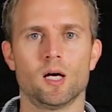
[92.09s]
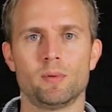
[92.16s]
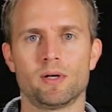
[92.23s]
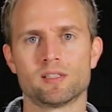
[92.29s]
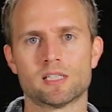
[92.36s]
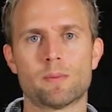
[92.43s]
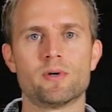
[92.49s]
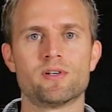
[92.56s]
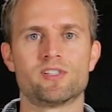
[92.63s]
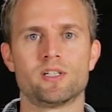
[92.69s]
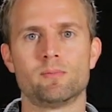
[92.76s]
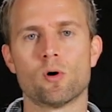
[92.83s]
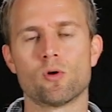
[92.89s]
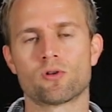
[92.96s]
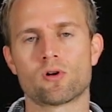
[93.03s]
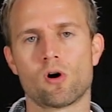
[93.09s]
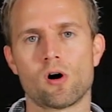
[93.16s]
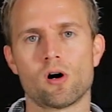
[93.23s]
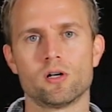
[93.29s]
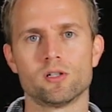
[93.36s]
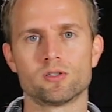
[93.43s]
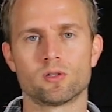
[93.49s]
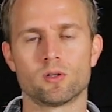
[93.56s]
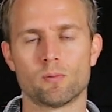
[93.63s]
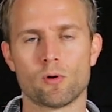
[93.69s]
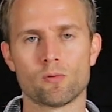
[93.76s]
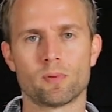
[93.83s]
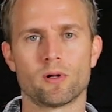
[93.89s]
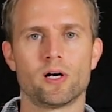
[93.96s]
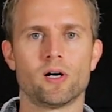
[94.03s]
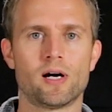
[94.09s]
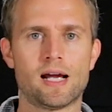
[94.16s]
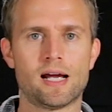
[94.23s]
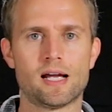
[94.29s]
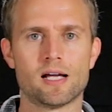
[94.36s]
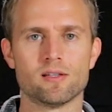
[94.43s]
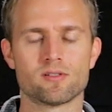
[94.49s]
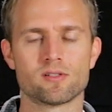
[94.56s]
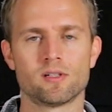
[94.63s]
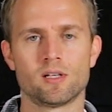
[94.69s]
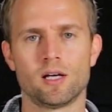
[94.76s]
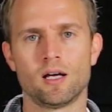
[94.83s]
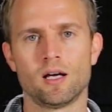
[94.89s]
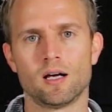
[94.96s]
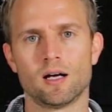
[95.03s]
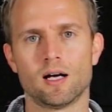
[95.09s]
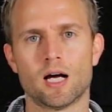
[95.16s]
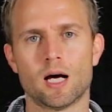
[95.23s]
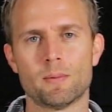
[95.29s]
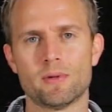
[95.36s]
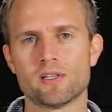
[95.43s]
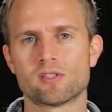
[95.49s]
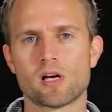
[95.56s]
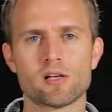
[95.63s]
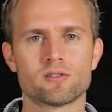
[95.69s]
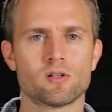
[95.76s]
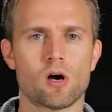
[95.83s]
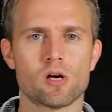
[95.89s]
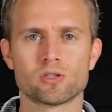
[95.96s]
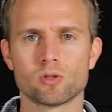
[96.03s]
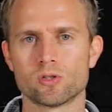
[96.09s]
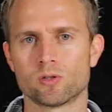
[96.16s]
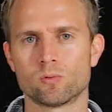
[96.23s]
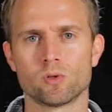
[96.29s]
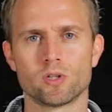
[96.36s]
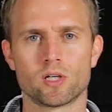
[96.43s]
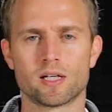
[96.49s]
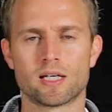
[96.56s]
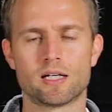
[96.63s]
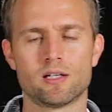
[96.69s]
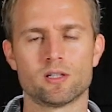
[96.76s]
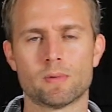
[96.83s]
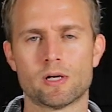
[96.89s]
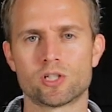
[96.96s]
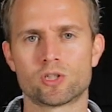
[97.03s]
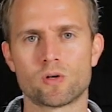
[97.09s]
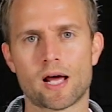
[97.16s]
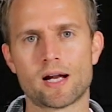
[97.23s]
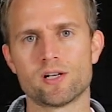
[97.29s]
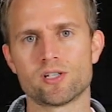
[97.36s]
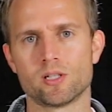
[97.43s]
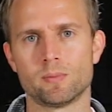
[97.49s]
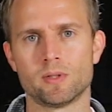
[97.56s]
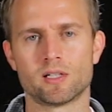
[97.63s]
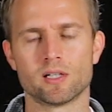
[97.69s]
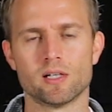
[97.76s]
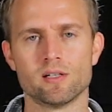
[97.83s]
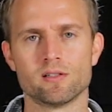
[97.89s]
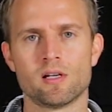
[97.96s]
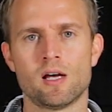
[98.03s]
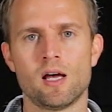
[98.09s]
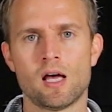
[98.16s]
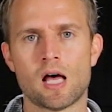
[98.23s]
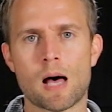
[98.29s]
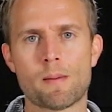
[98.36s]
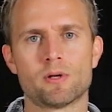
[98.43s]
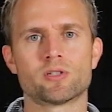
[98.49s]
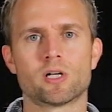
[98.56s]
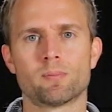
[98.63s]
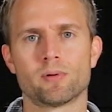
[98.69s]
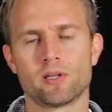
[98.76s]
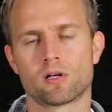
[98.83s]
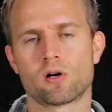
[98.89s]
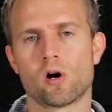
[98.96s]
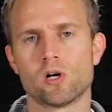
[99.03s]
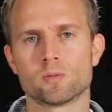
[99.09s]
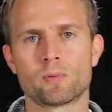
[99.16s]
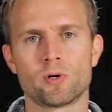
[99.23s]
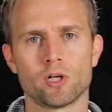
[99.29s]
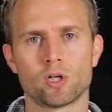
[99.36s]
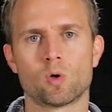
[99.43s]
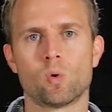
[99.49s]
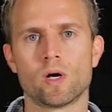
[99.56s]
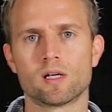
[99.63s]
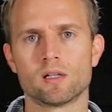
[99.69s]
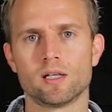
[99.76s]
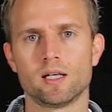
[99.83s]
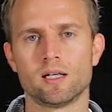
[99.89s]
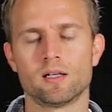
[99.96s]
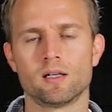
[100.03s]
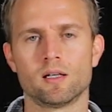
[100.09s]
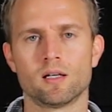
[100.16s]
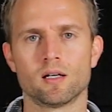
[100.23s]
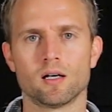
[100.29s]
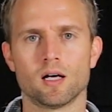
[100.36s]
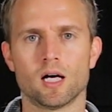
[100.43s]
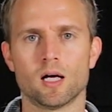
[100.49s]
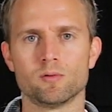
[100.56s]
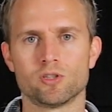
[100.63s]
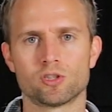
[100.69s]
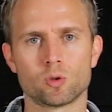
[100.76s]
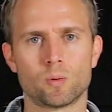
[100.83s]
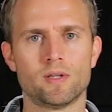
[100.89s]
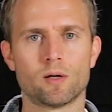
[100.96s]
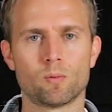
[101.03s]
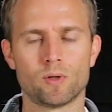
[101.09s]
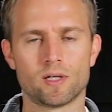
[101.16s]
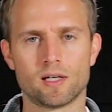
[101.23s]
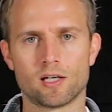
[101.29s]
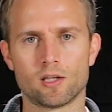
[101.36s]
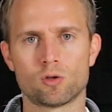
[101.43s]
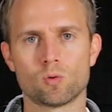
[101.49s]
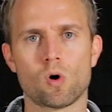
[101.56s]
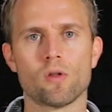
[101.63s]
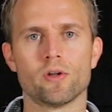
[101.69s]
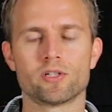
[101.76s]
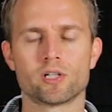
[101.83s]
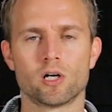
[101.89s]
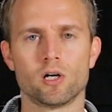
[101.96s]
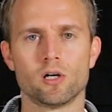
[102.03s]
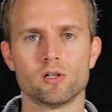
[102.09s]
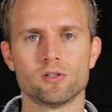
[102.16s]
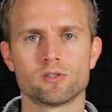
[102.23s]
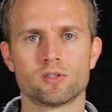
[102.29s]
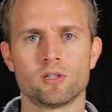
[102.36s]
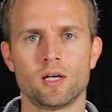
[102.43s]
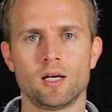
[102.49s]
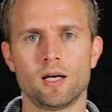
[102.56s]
because I'm going to see both cards for both player hands. And this also isn't really going to get into much strategy because I'm going to try to play the cards pretty quickly, just so that we can get through all the turns.